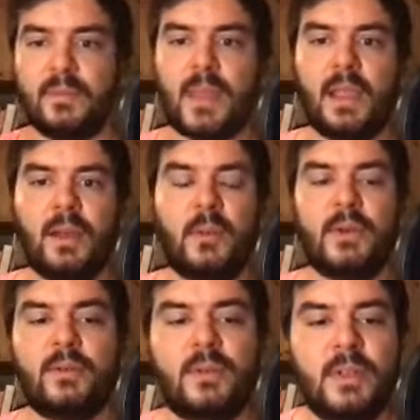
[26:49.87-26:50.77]
uh, when
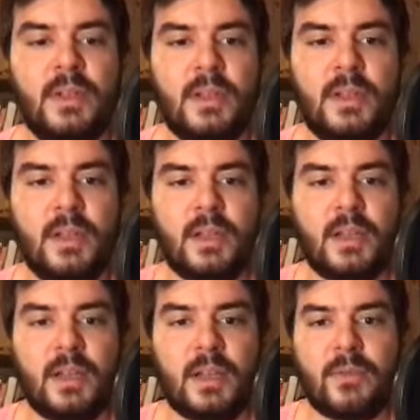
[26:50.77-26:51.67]
you
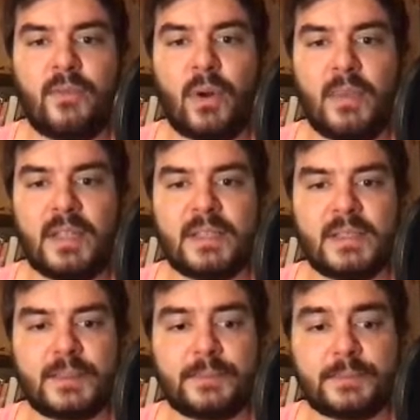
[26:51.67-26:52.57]
uh, form
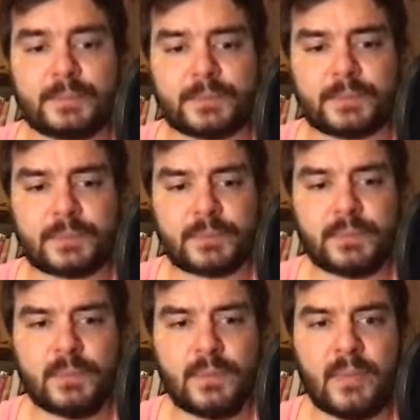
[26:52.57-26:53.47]
lists
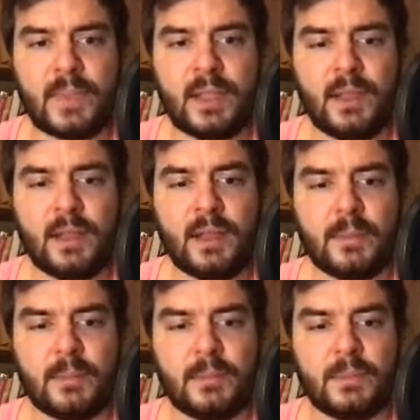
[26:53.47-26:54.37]

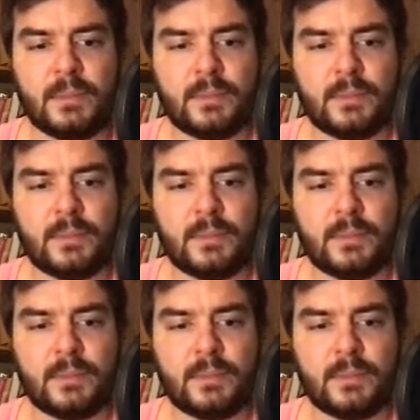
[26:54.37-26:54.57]
um,